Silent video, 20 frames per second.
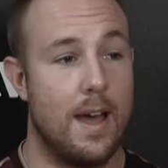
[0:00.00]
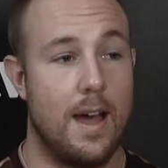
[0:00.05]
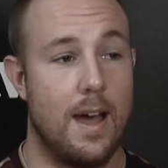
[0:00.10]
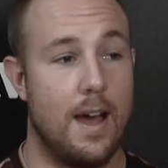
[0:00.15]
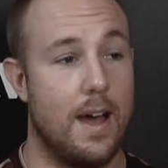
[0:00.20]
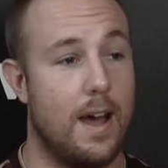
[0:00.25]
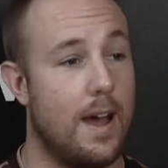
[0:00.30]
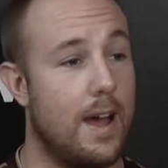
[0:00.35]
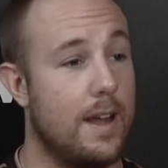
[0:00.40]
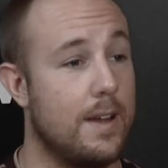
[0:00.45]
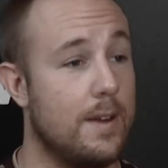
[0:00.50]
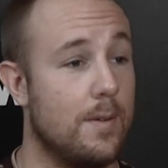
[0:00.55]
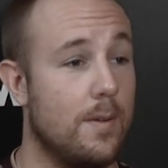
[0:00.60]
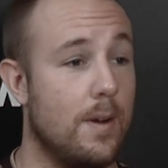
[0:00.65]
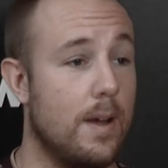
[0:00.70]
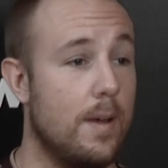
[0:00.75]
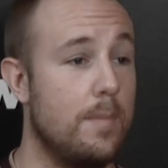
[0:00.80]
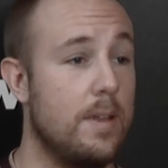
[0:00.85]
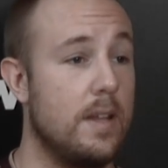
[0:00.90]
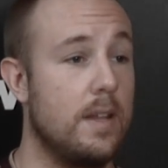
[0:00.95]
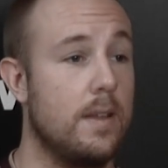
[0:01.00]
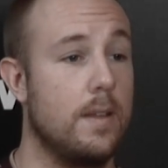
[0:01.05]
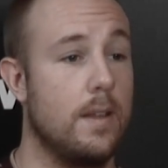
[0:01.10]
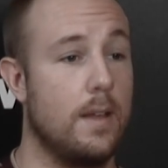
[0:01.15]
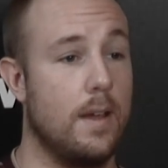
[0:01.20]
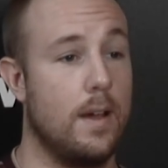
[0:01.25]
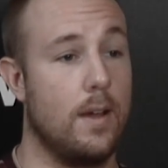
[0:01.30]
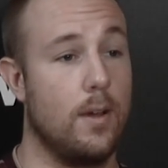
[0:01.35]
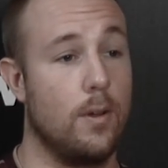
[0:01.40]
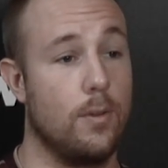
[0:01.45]
I know, I
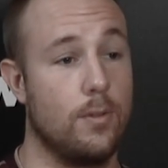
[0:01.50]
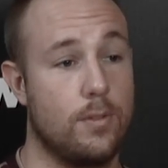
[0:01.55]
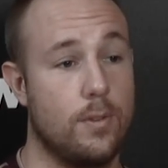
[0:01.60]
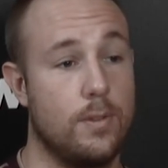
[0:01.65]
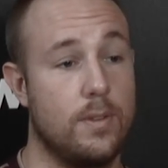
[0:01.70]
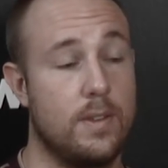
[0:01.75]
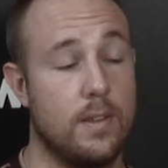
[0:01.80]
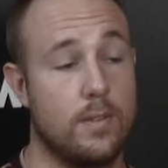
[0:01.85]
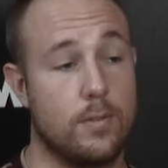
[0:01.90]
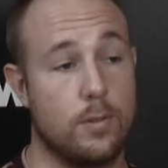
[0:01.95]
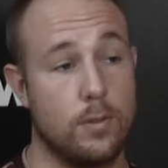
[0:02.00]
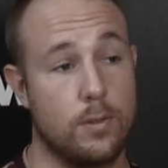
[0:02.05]
also Disco